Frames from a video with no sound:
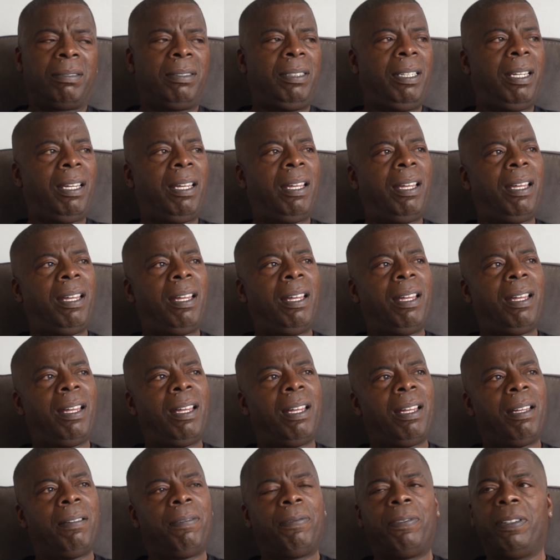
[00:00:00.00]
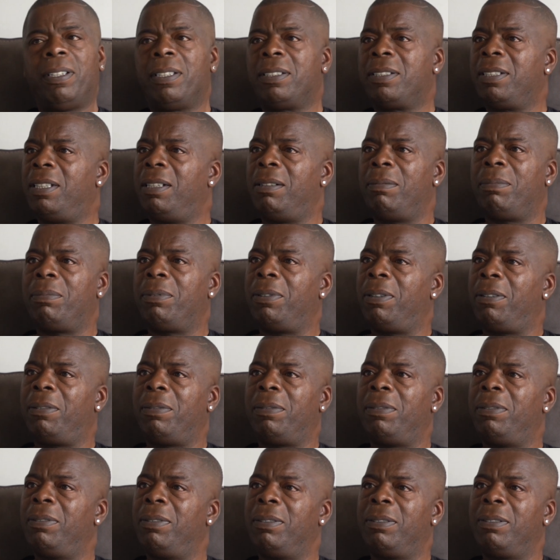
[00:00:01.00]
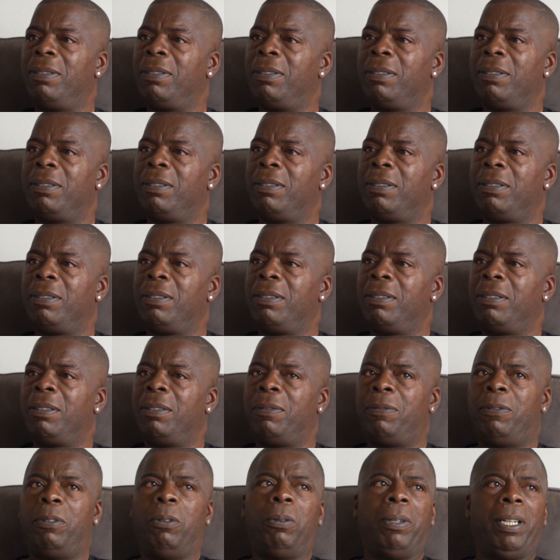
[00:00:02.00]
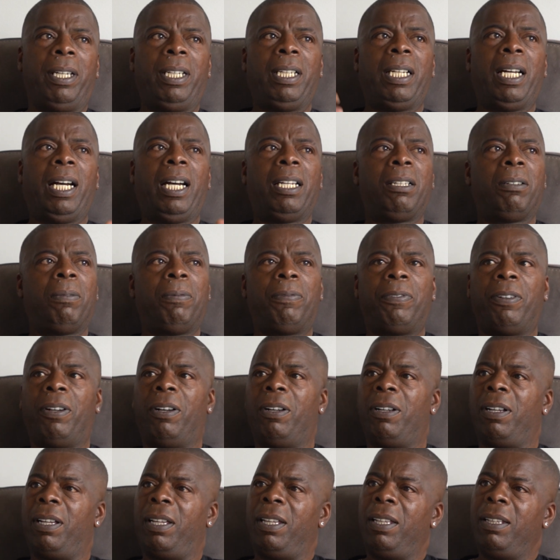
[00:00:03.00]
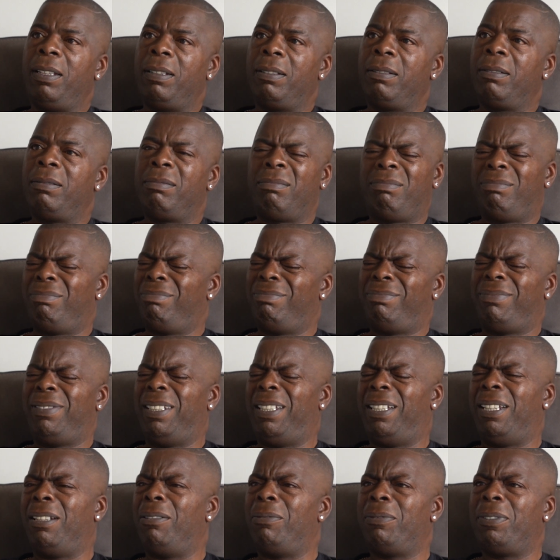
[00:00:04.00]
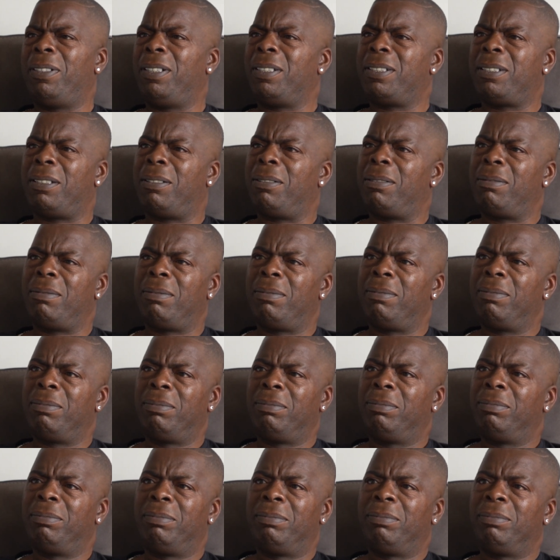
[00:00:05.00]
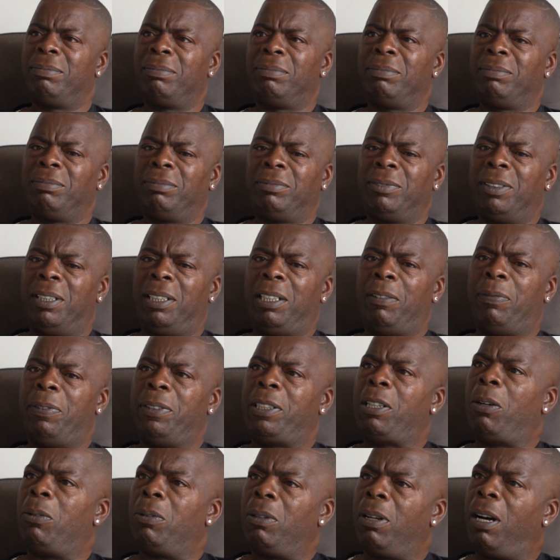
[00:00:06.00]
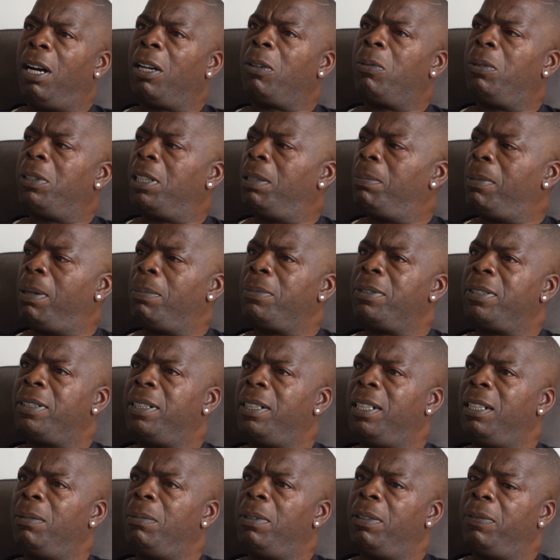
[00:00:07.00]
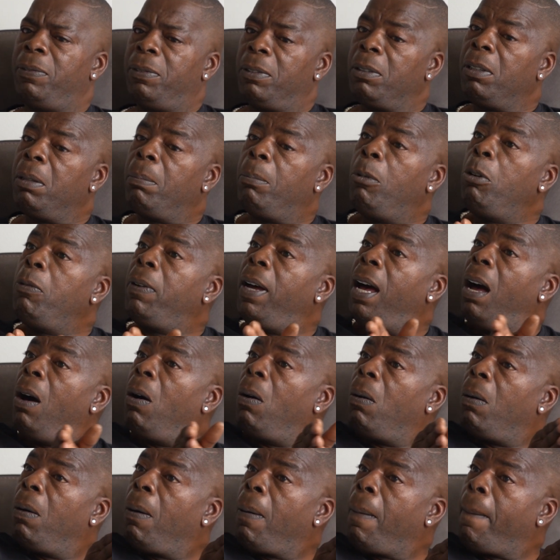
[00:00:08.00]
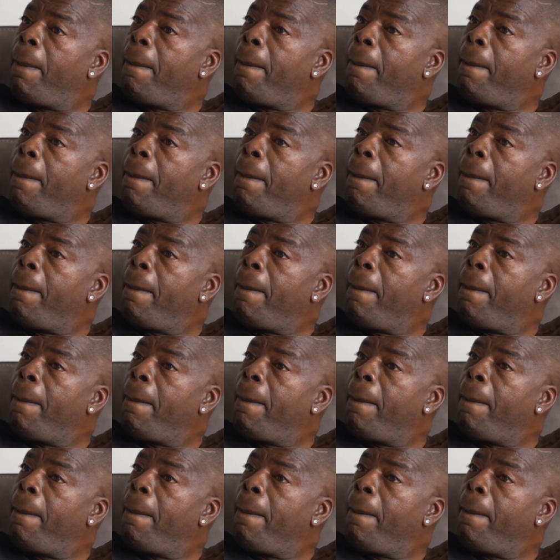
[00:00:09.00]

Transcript: Yeah, fix up, bro. 14 going on 30. No, I don't think so. And if you don't like what your mum's dealing with, move out.